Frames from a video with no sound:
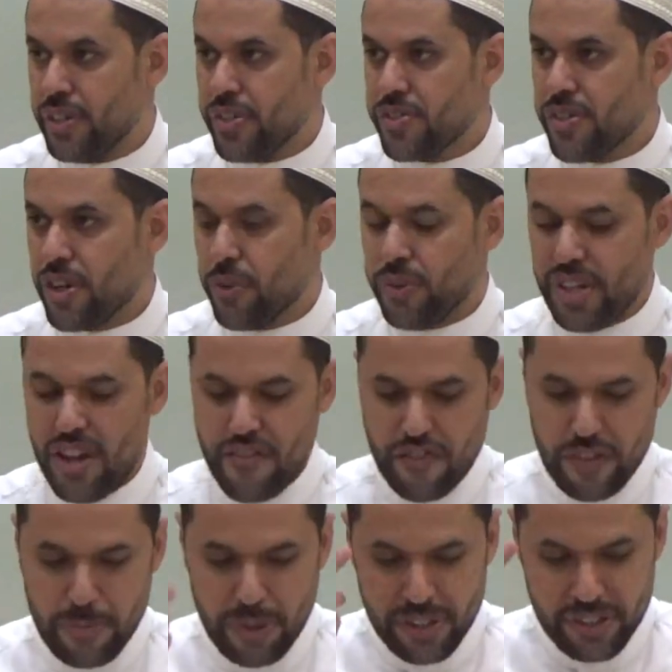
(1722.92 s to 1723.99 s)
So when
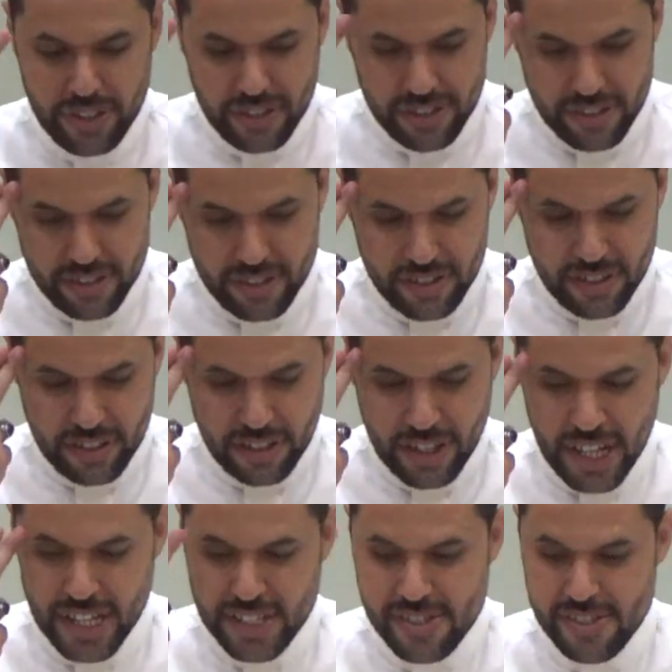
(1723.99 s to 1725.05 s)
everybody
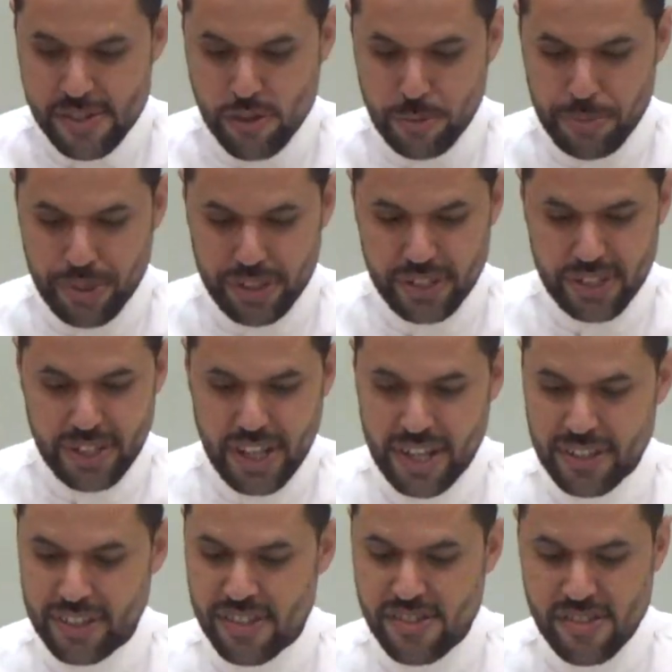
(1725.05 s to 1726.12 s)
likes his opinion and
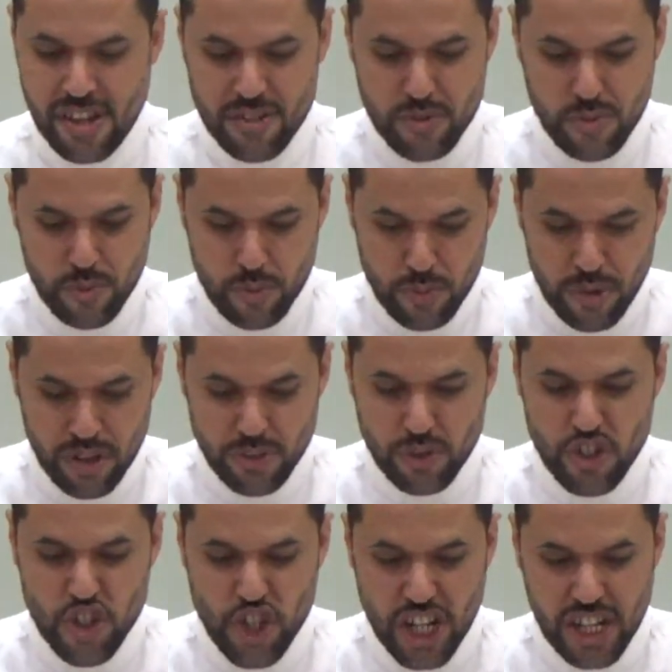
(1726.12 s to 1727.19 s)
he does not want
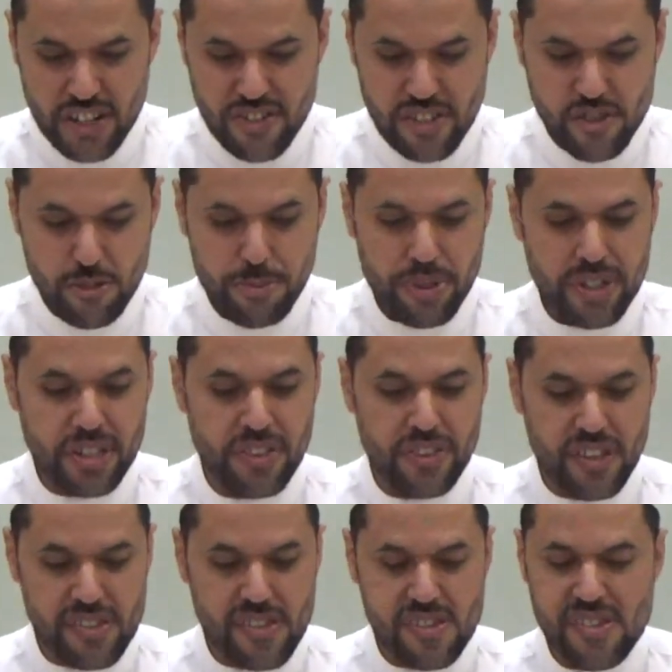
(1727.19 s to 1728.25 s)
to change his opinion,
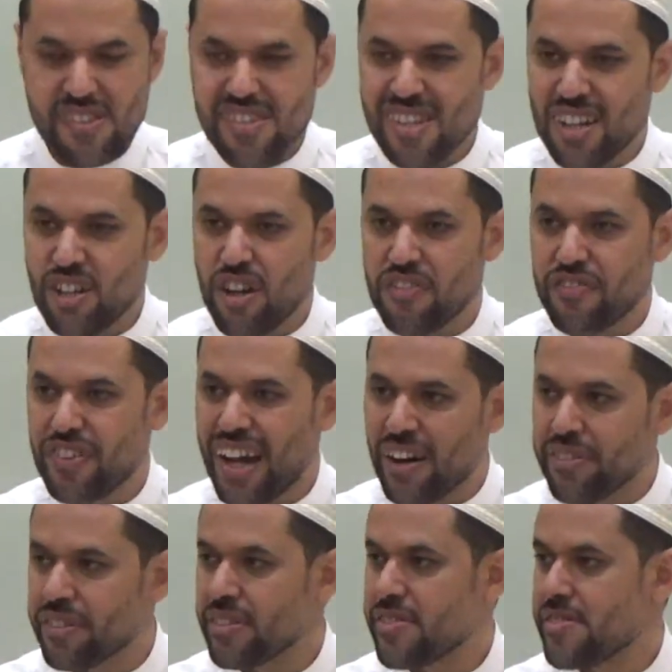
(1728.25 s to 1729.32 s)
this is a sign of
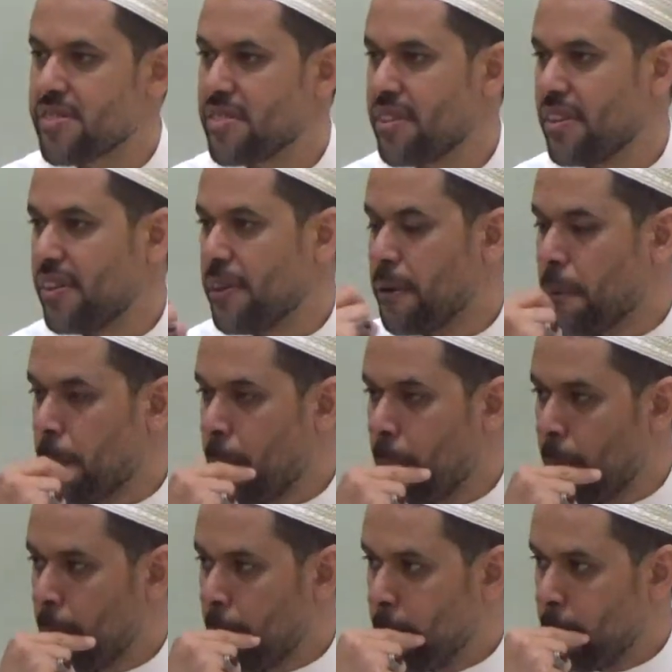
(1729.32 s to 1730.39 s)
arrogance.
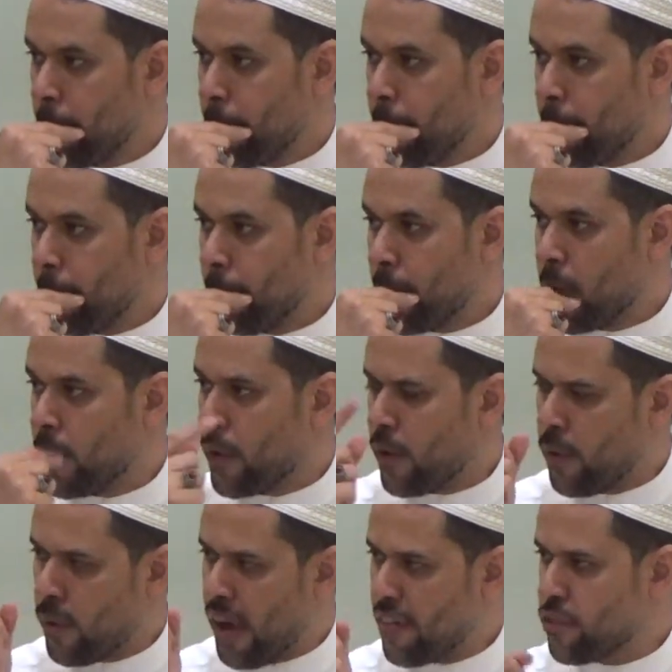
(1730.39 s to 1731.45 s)

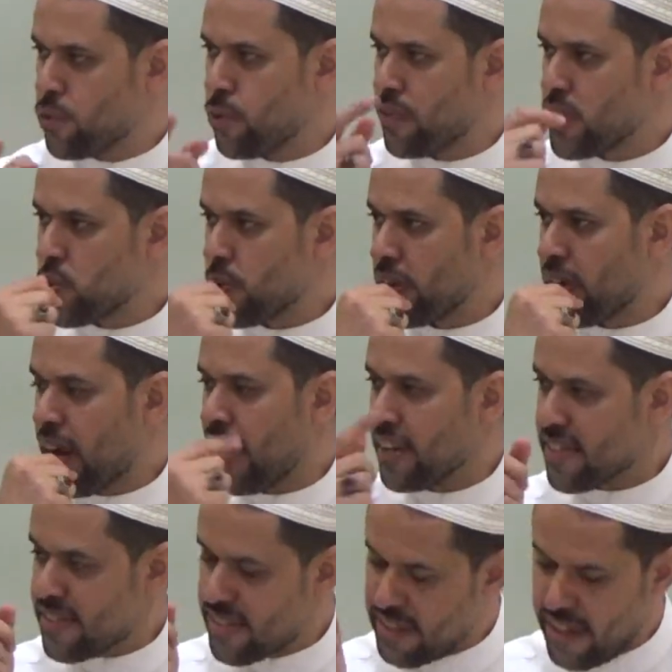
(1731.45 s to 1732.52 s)
No, I have to do it this way. I
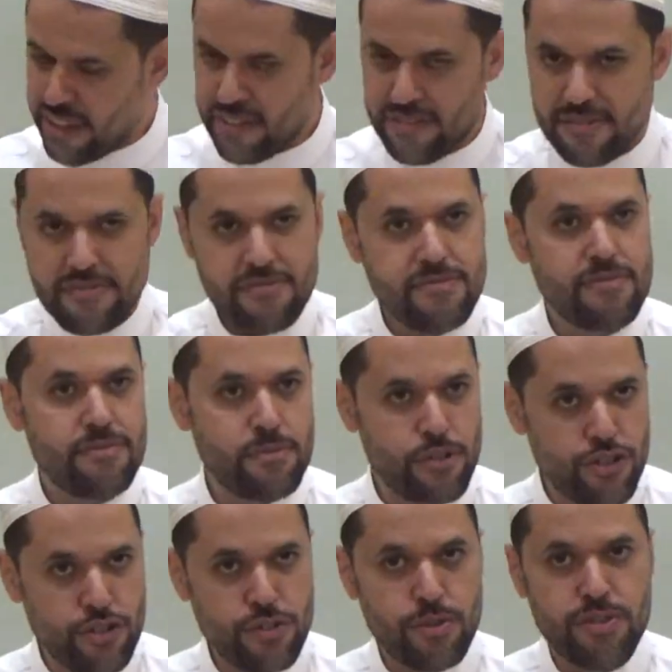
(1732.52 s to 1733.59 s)
said we
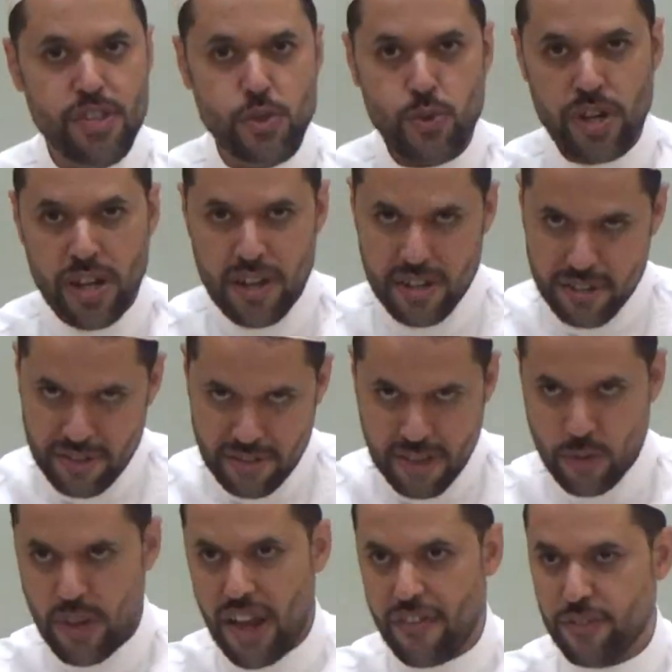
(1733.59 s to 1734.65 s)
should do this way,
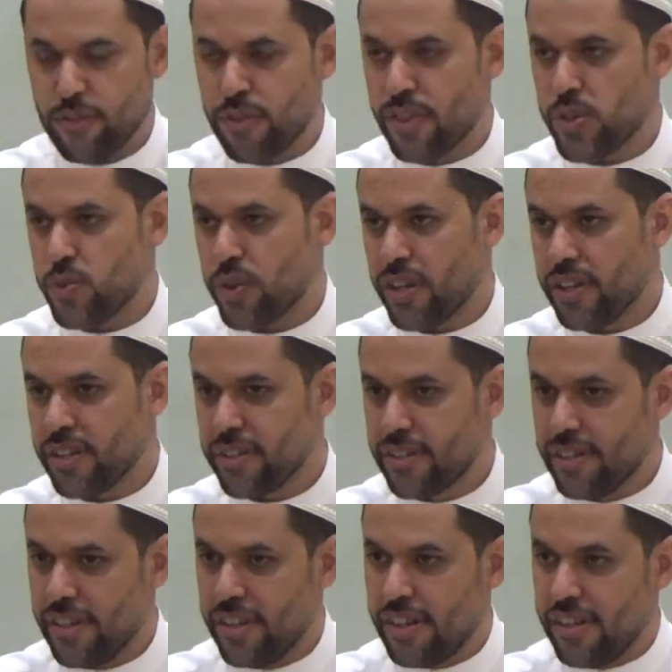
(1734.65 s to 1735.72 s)
then you have to do this way.
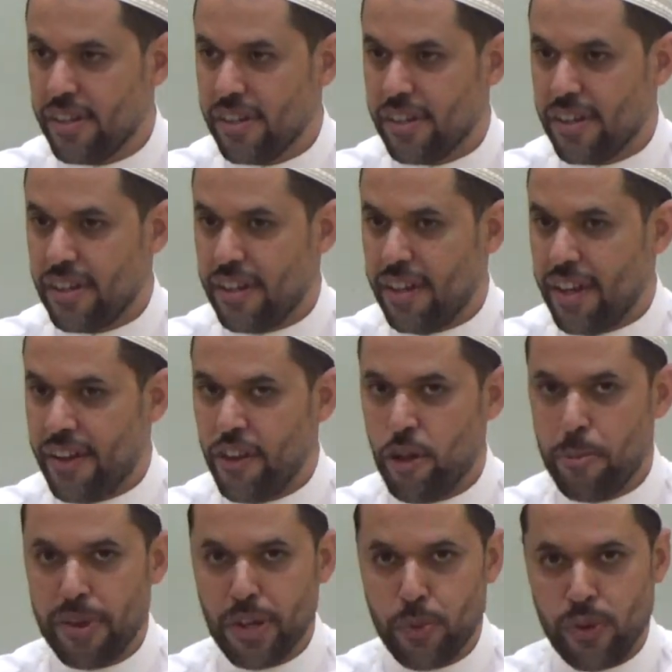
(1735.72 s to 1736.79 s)
And
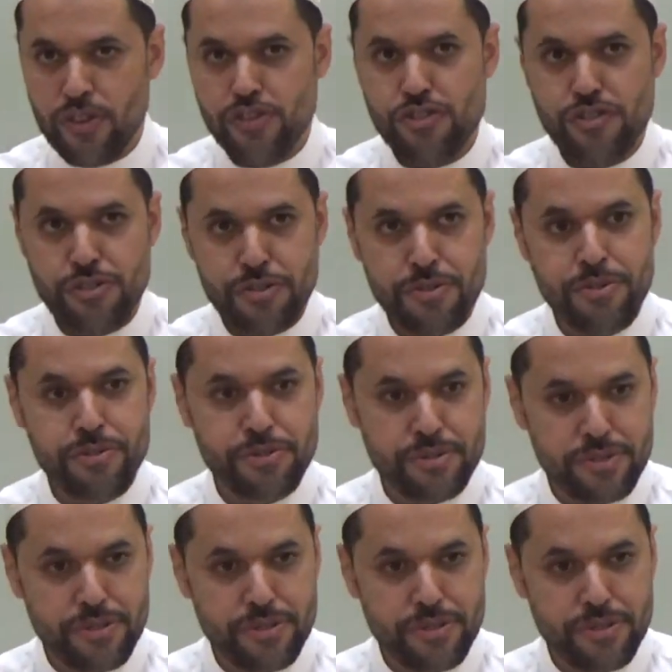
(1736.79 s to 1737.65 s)
nobody wants to